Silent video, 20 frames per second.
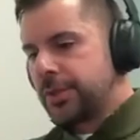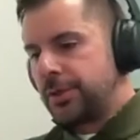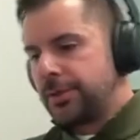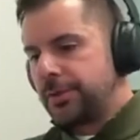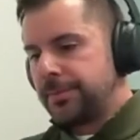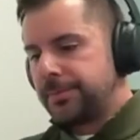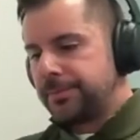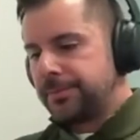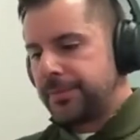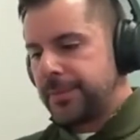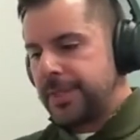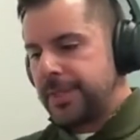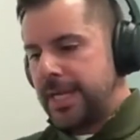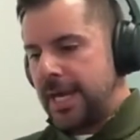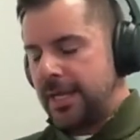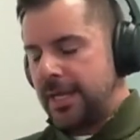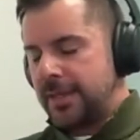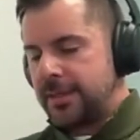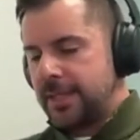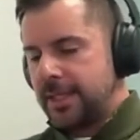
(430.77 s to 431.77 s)
So
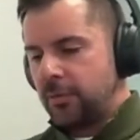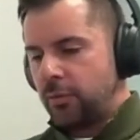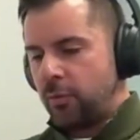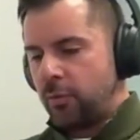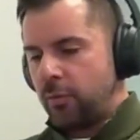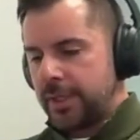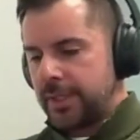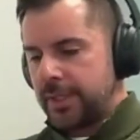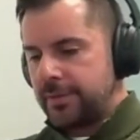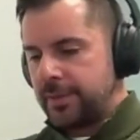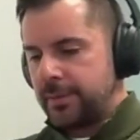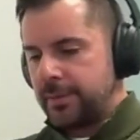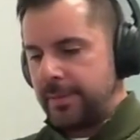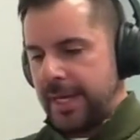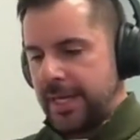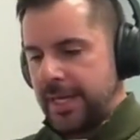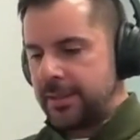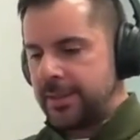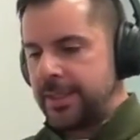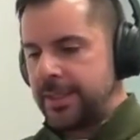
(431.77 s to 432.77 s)
yeah, I think one of the
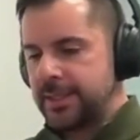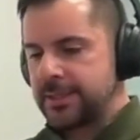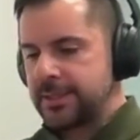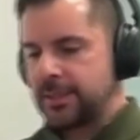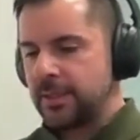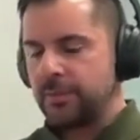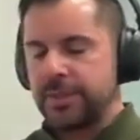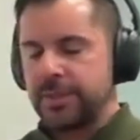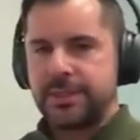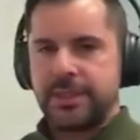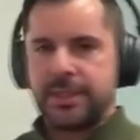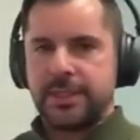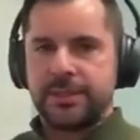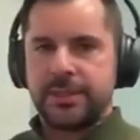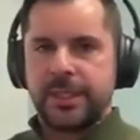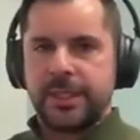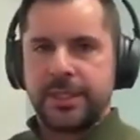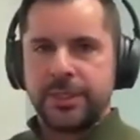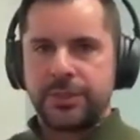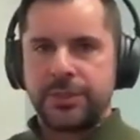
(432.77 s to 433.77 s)
main things that we see
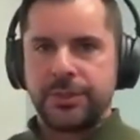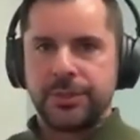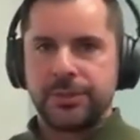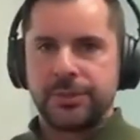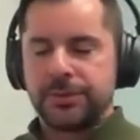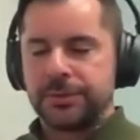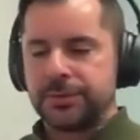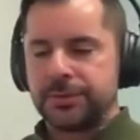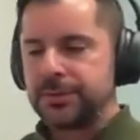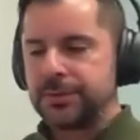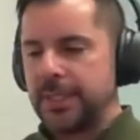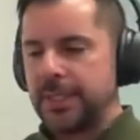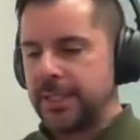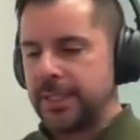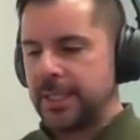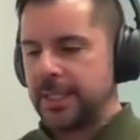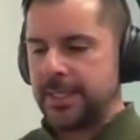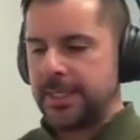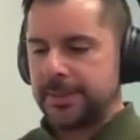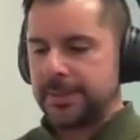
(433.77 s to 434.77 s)
is issues,
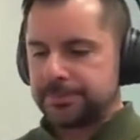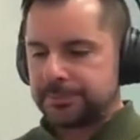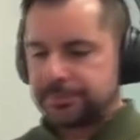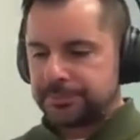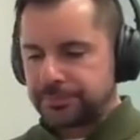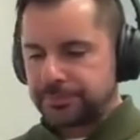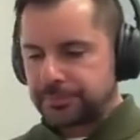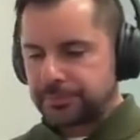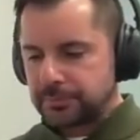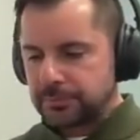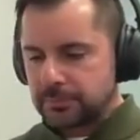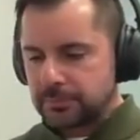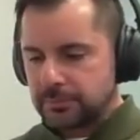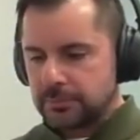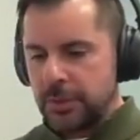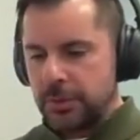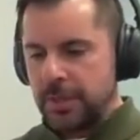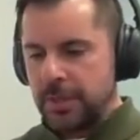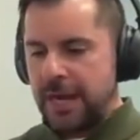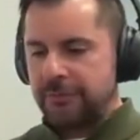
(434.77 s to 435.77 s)
and again,
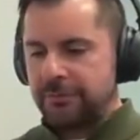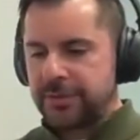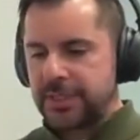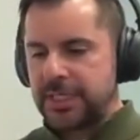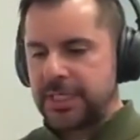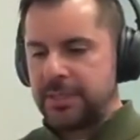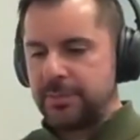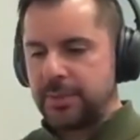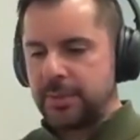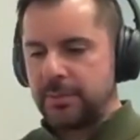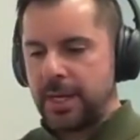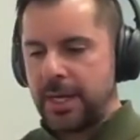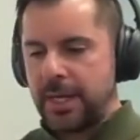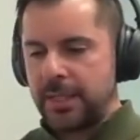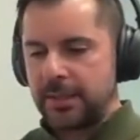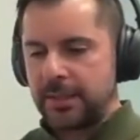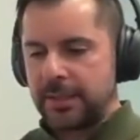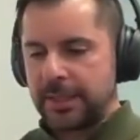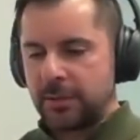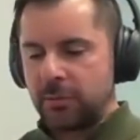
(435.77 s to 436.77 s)
you have to keep in
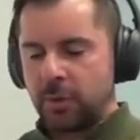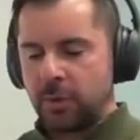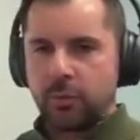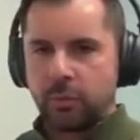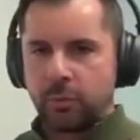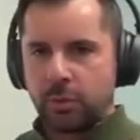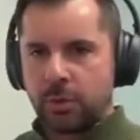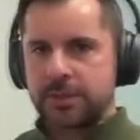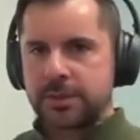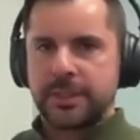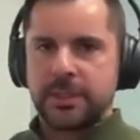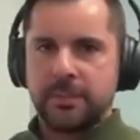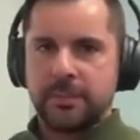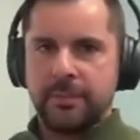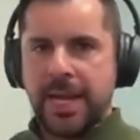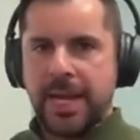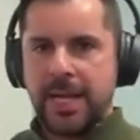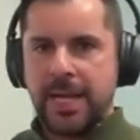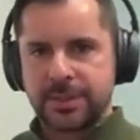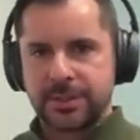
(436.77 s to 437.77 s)
mind like what worked in
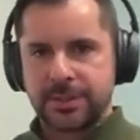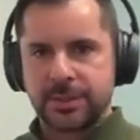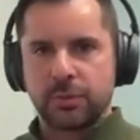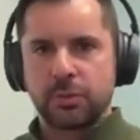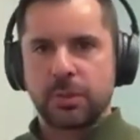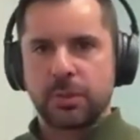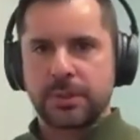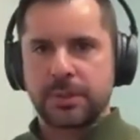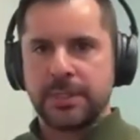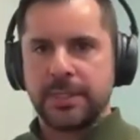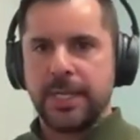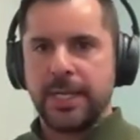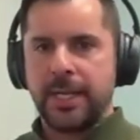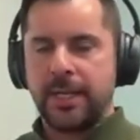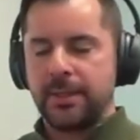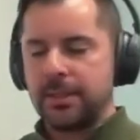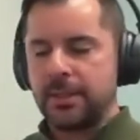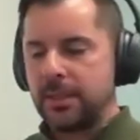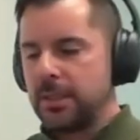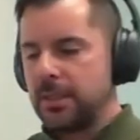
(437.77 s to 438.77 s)
the past doesn't work
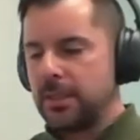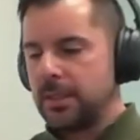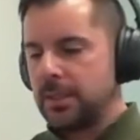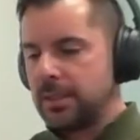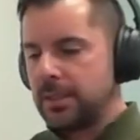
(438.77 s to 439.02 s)
today.